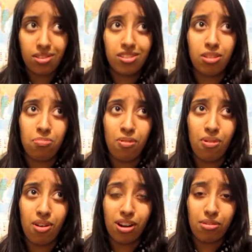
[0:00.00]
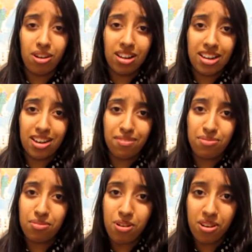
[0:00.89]
support equality if
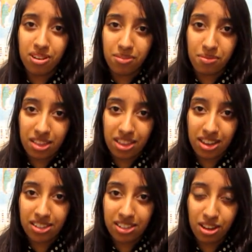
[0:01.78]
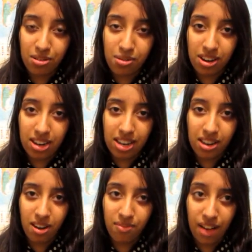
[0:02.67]
we want, whether it's the
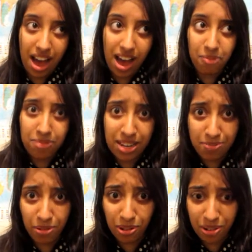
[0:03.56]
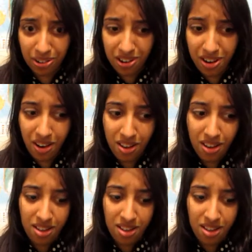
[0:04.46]
equality of our people or not.